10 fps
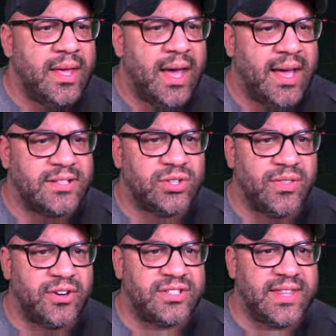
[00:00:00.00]
Uh, so
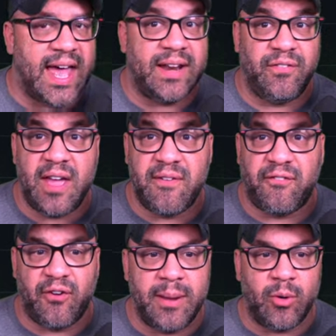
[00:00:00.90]
there's that. If you have a
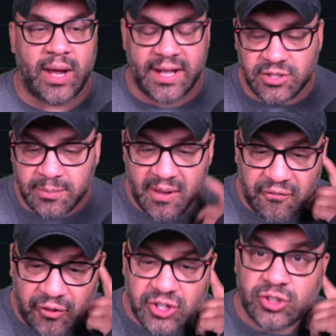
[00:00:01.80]
framework, I took my
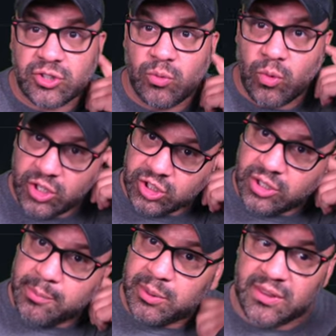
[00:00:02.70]
first work
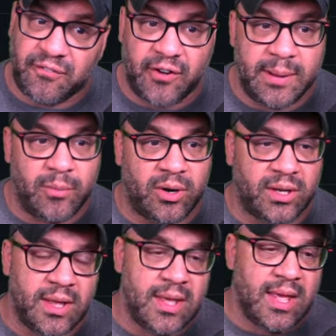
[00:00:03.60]
trip with the
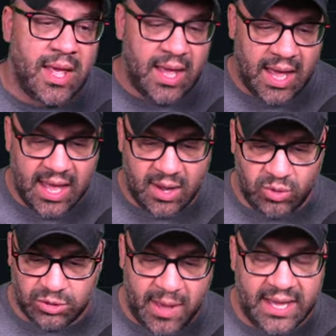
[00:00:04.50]
framework, uh,
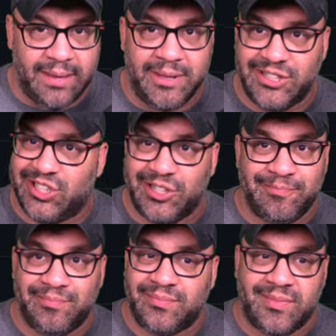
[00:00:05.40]
with my image,
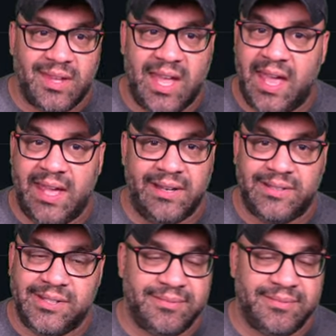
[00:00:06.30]
and